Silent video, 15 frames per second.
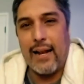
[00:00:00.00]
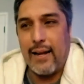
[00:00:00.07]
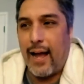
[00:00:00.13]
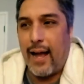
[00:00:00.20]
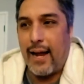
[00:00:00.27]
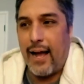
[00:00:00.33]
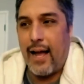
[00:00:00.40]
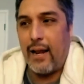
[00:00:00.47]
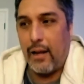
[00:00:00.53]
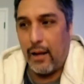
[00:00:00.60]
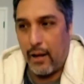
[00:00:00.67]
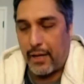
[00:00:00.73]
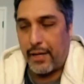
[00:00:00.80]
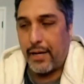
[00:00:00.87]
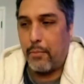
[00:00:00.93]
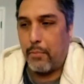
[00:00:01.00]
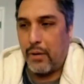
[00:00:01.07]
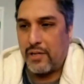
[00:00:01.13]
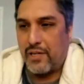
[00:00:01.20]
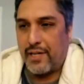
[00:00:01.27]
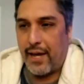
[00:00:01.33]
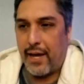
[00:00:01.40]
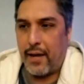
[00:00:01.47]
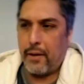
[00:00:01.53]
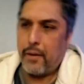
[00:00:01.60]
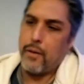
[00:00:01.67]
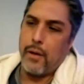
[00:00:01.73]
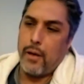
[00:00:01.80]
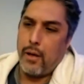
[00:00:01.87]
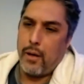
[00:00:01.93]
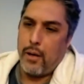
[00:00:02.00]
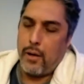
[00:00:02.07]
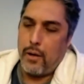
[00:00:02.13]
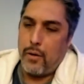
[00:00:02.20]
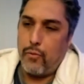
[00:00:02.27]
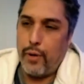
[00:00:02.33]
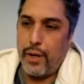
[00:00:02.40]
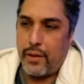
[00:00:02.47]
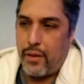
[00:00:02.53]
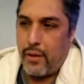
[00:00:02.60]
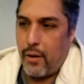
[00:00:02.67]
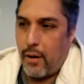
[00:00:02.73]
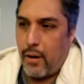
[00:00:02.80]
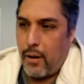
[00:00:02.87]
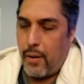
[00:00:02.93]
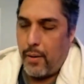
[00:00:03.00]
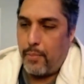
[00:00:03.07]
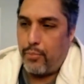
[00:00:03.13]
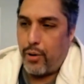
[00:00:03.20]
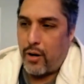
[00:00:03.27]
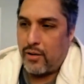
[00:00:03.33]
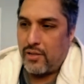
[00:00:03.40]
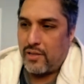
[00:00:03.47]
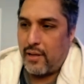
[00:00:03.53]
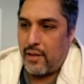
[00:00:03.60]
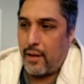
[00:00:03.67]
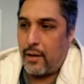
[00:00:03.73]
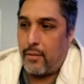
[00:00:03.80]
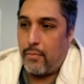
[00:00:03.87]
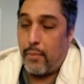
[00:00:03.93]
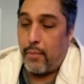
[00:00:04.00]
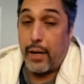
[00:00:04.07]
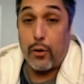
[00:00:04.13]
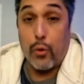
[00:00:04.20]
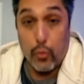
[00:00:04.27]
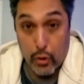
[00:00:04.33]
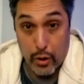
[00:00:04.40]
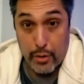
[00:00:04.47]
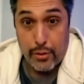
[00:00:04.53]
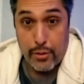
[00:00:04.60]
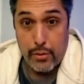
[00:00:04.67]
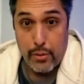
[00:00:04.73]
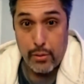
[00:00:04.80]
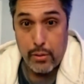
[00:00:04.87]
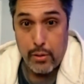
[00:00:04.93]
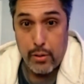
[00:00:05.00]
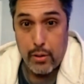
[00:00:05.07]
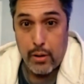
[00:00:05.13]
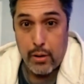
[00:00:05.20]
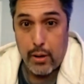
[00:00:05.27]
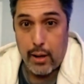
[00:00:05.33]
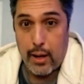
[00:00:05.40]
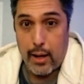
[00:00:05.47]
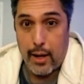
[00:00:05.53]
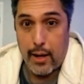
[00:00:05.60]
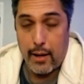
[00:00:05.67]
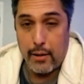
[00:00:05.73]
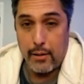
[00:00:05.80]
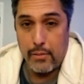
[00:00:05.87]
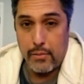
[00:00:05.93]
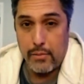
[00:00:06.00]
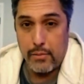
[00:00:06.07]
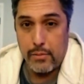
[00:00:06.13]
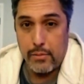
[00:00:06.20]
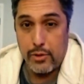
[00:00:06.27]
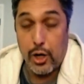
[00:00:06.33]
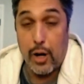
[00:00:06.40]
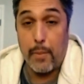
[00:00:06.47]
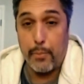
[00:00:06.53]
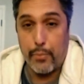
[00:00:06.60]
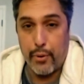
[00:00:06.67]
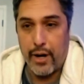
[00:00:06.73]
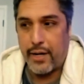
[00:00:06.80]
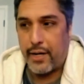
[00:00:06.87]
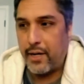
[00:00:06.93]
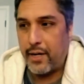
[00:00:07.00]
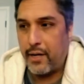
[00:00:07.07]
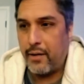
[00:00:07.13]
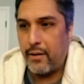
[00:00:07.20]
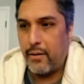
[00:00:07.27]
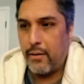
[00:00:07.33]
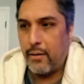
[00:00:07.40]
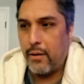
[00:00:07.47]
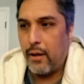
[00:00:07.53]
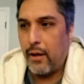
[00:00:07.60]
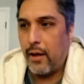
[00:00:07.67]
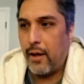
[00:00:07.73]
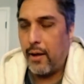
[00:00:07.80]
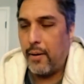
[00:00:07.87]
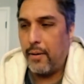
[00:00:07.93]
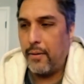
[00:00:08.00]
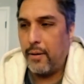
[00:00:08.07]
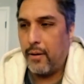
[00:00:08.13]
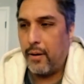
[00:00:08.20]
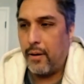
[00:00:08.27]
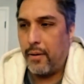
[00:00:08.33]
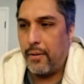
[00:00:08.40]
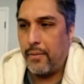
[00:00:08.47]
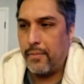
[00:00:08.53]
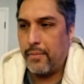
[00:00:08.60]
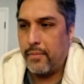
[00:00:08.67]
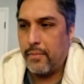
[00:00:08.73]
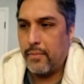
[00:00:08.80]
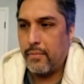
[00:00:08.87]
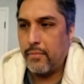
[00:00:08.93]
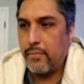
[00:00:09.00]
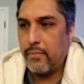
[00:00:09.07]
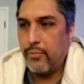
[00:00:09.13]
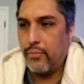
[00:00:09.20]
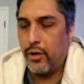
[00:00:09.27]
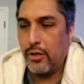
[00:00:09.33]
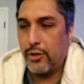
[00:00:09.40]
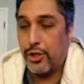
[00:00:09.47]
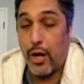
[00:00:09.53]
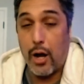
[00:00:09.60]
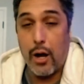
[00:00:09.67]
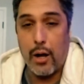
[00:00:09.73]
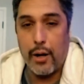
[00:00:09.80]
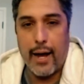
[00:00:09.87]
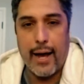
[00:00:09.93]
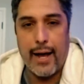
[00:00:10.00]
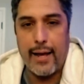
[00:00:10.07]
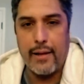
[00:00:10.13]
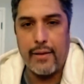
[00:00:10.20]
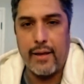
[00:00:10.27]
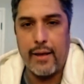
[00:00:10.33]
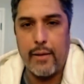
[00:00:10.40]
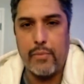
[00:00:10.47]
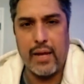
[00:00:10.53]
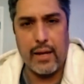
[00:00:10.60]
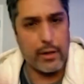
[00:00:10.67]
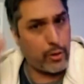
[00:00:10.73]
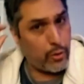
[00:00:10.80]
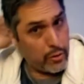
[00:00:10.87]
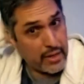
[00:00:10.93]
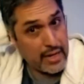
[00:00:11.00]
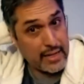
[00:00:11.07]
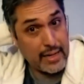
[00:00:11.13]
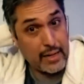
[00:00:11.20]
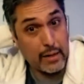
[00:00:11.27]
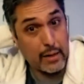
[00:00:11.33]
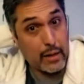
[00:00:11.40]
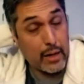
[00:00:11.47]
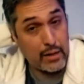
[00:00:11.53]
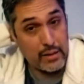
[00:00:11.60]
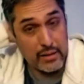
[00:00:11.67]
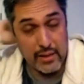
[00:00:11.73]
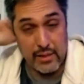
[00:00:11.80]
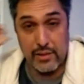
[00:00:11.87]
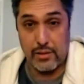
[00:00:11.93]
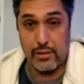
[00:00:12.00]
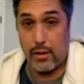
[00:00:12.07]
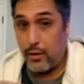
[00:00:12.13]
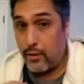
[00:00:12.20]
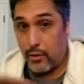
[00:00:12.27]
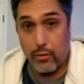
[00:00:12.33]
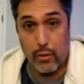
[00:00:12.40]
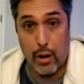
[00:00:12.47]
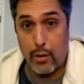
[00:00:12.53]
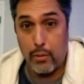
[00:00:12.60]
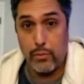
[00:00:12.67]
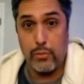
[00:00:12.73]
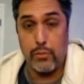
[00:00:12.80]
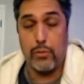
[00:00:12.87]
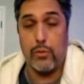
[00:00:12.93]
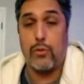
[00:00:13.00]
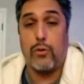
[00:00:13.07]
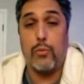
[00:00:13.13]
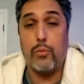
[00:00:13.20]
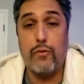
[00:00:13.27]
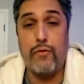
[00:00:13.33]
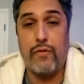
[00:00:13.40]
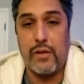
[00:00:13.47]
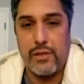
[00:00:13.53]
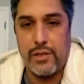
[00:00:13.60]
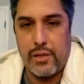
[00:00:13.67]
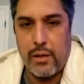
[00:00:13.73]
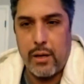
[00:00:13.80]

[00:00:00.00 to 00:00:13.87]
got lucky, I must say, with brothers like Michael Worth and John Brecky and brother Sean Hyatt. Them they they did a lot of these underground local movies,